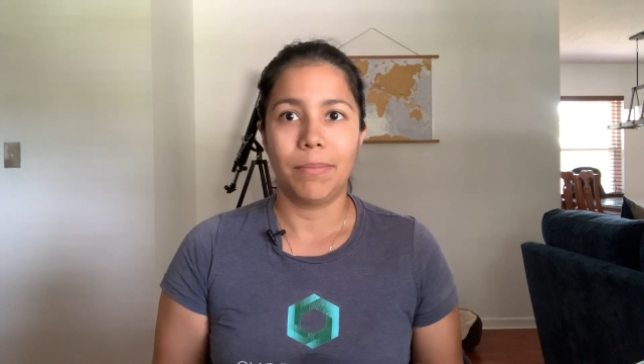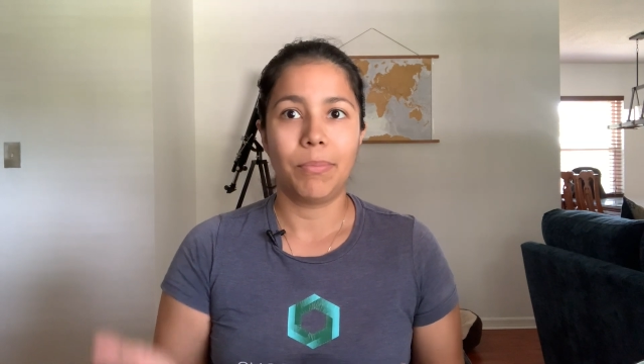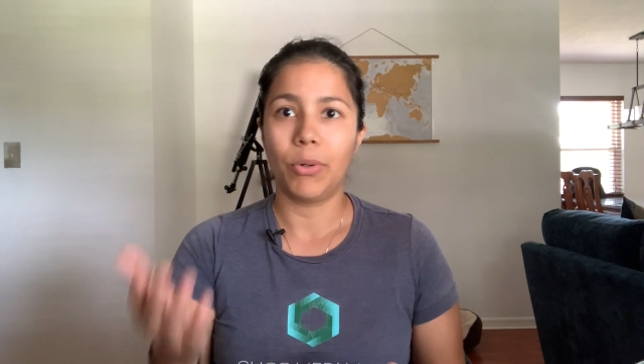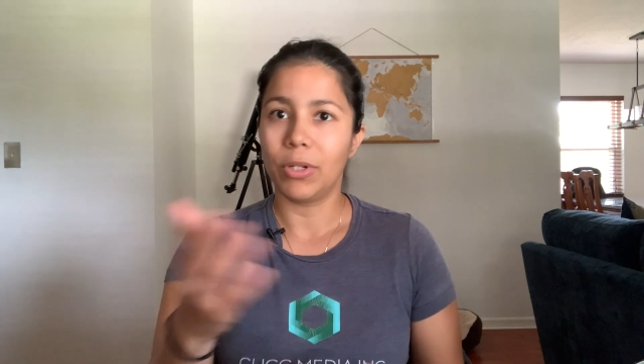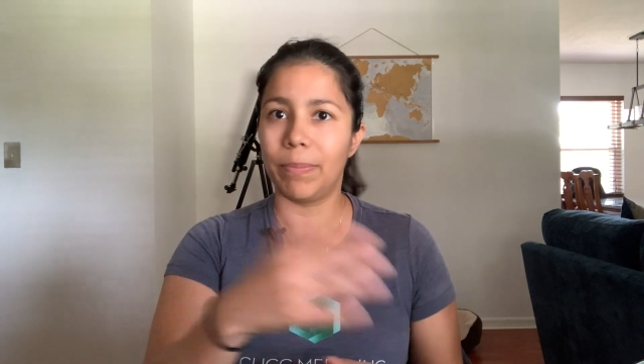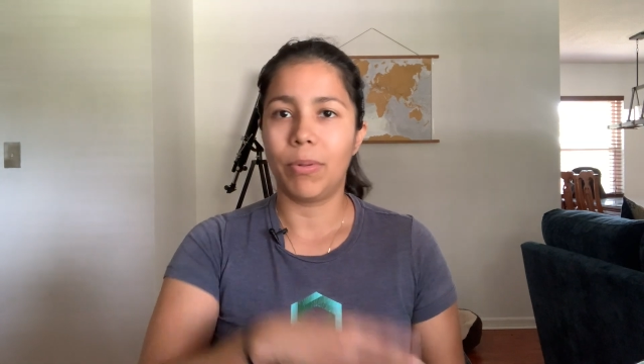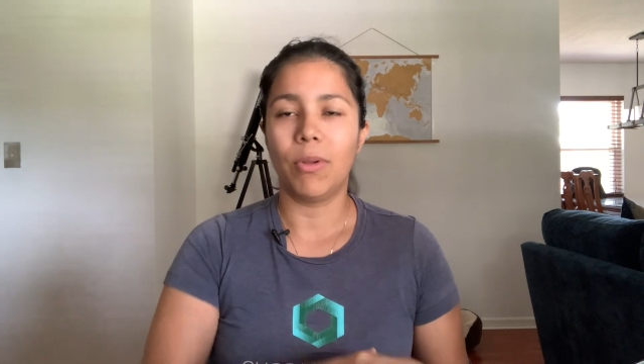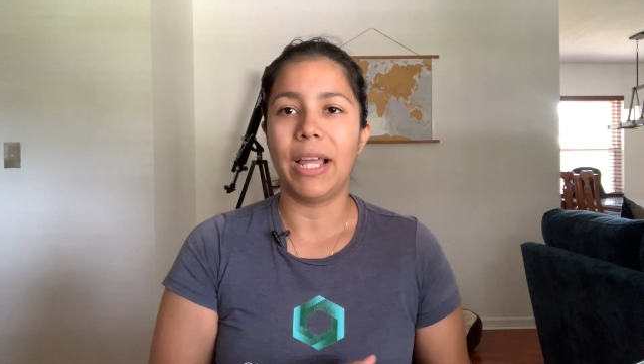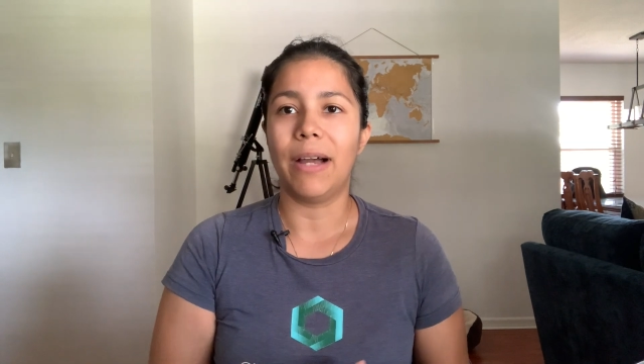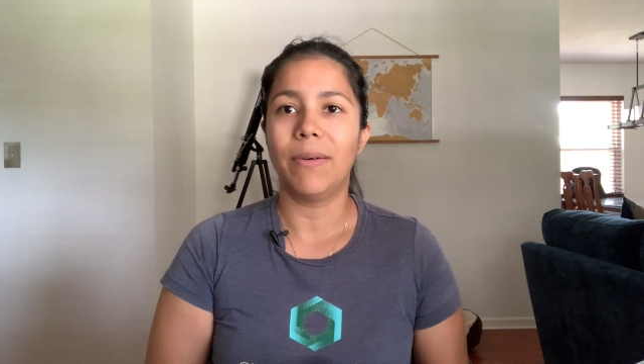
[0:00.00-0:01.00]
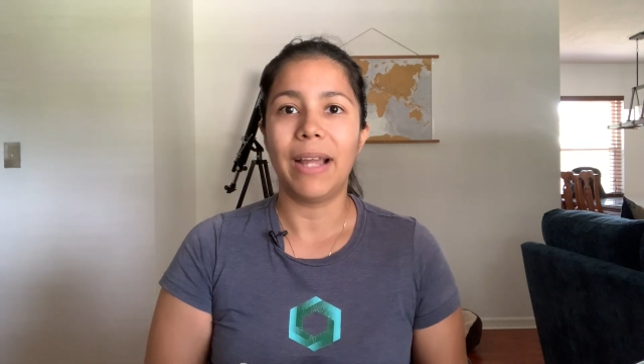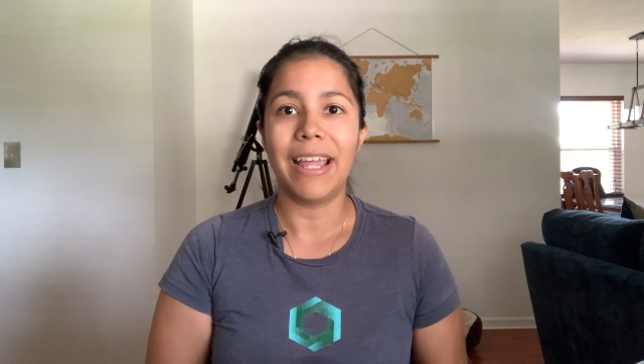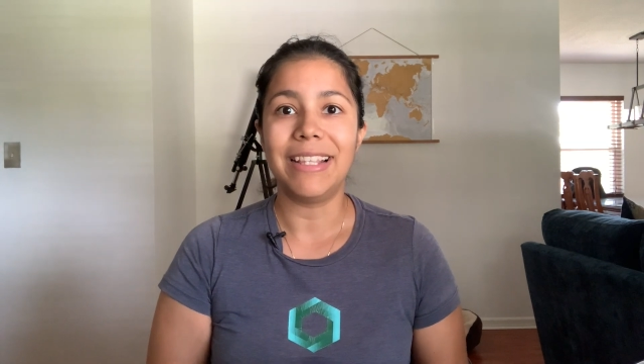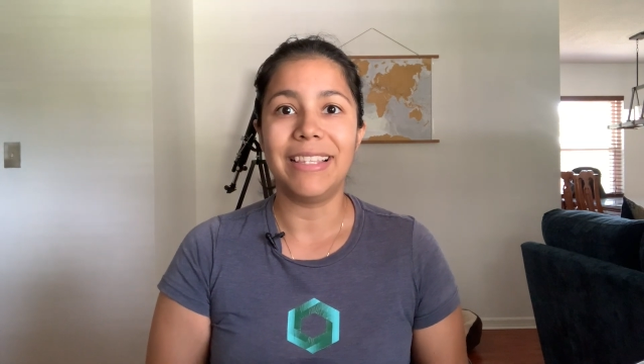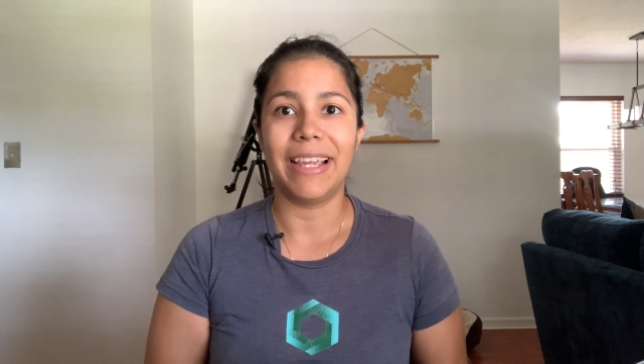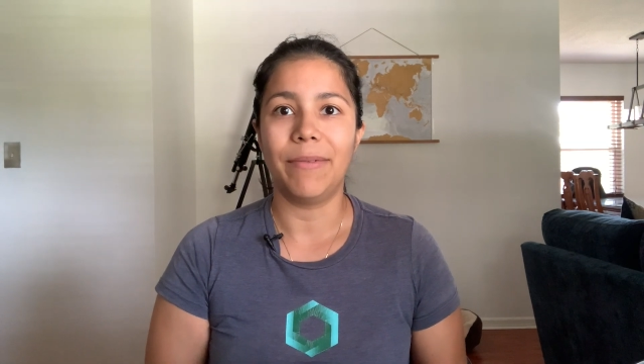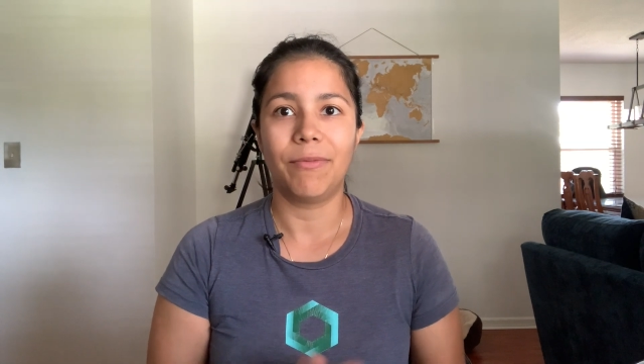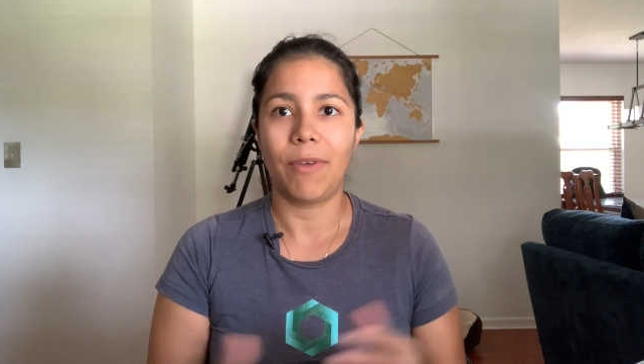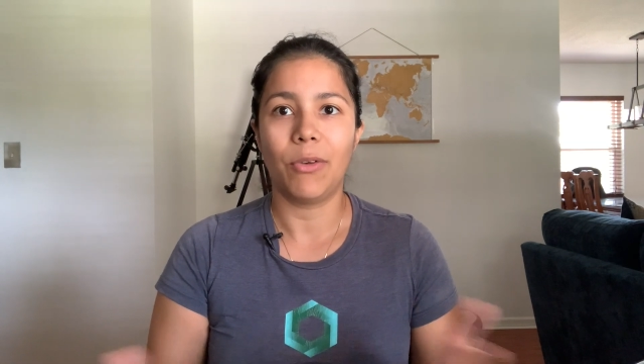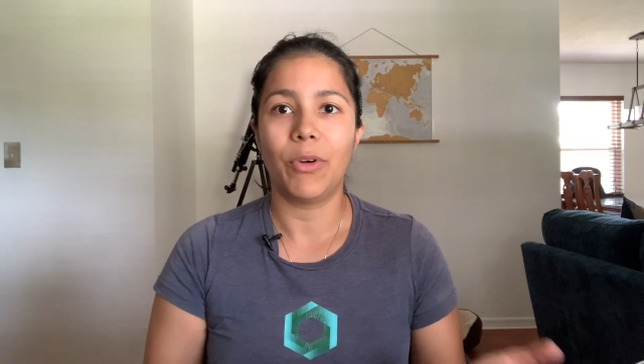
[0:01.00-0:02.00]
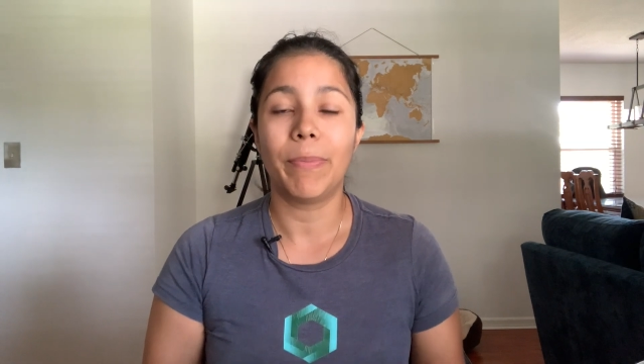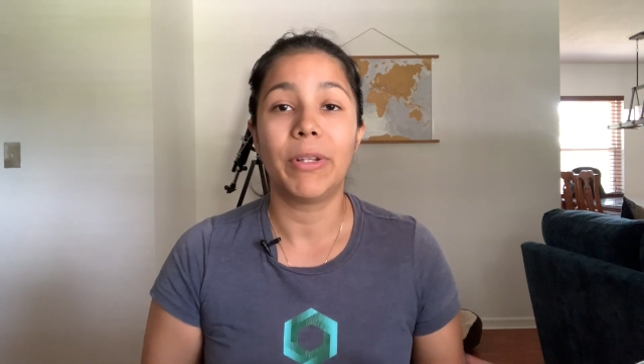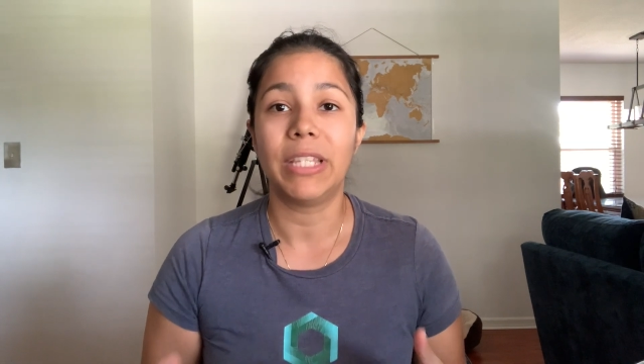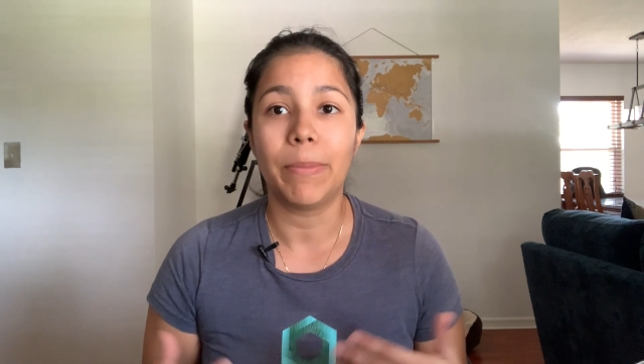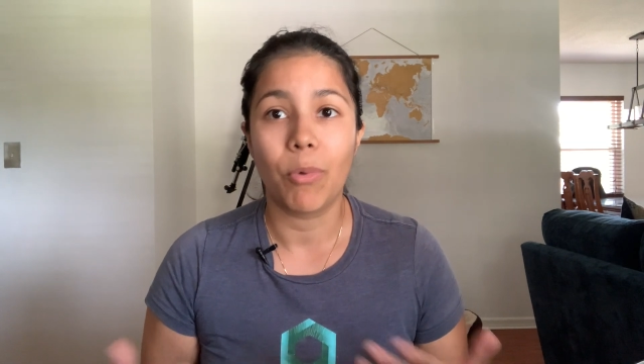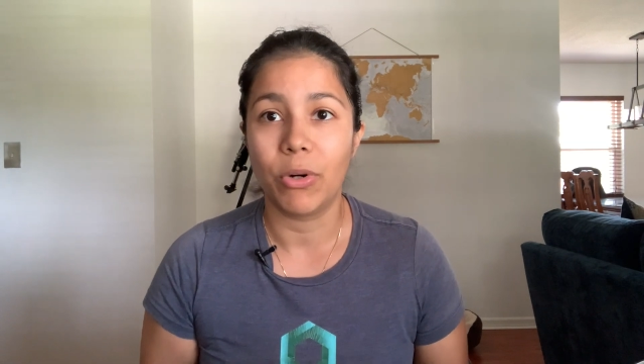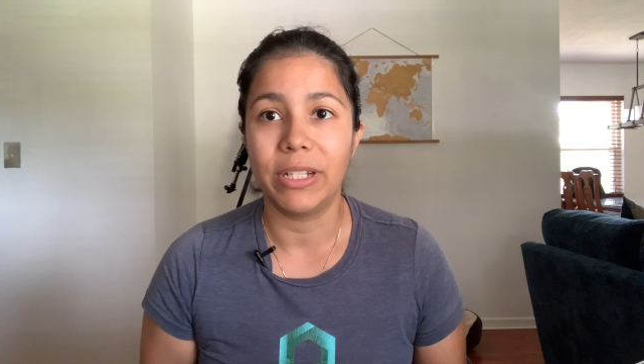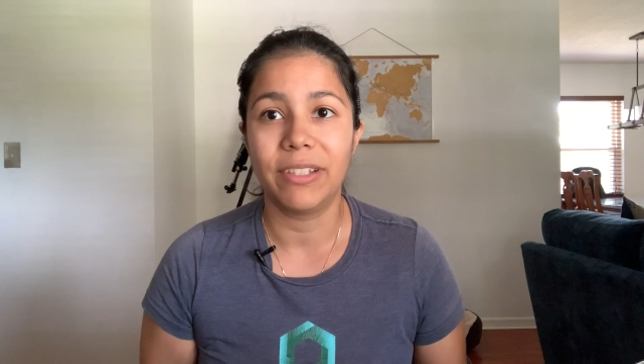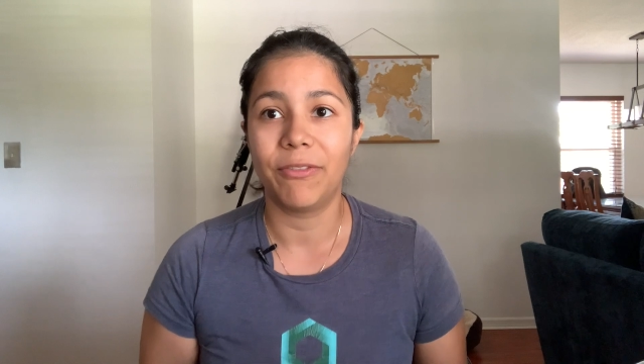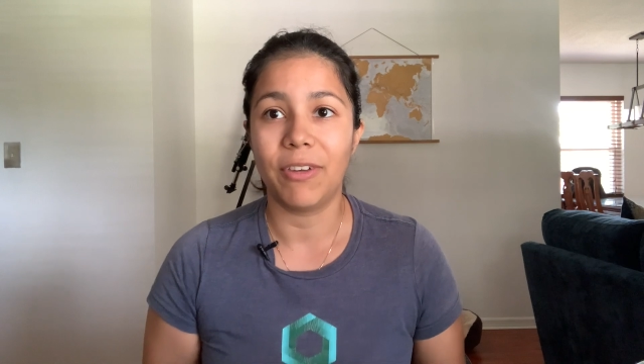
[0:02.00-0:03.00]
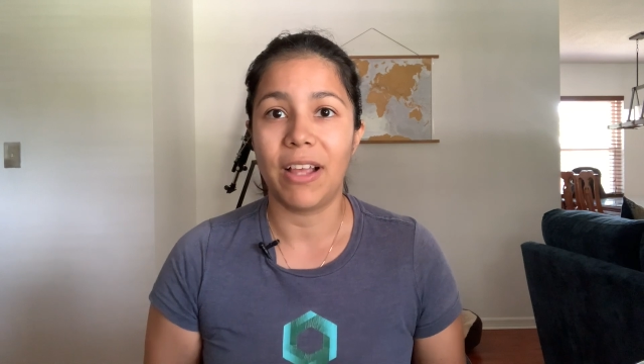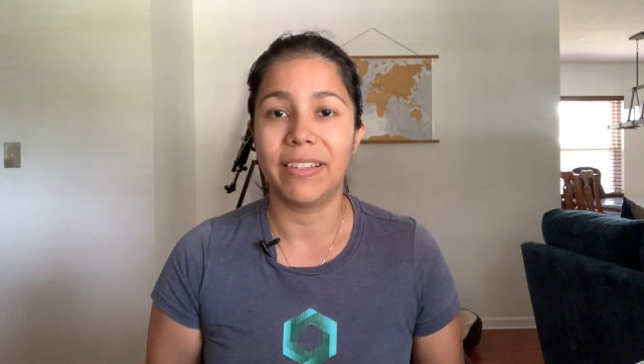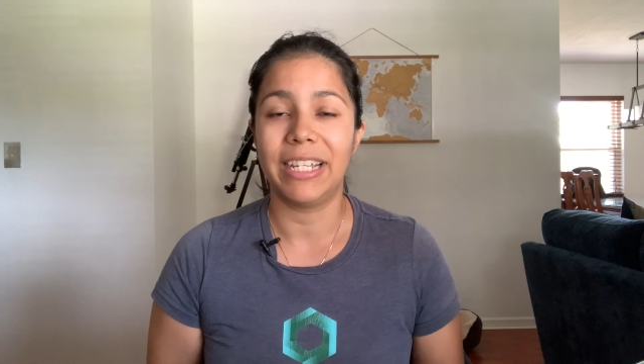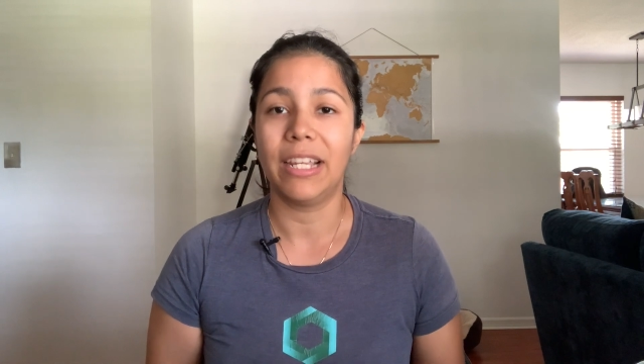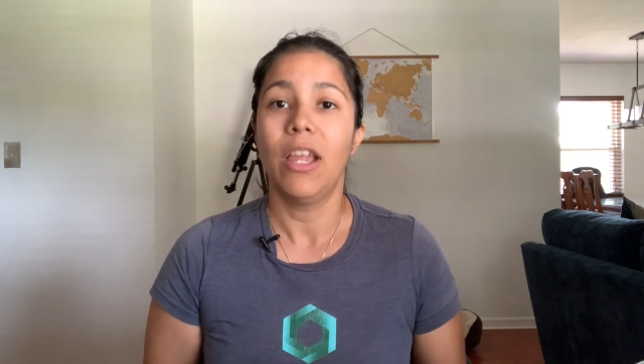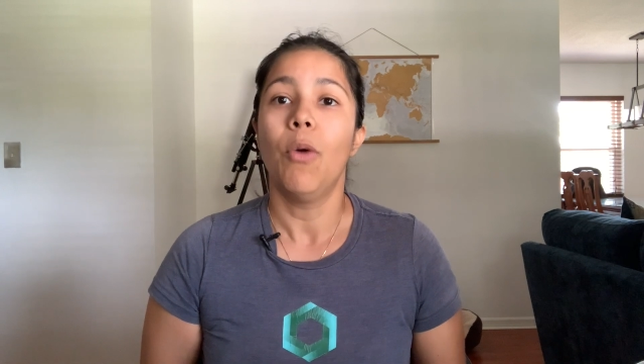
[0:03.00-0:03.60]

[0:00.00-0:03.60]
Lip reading: Pull out and then follow up on the importance of flossing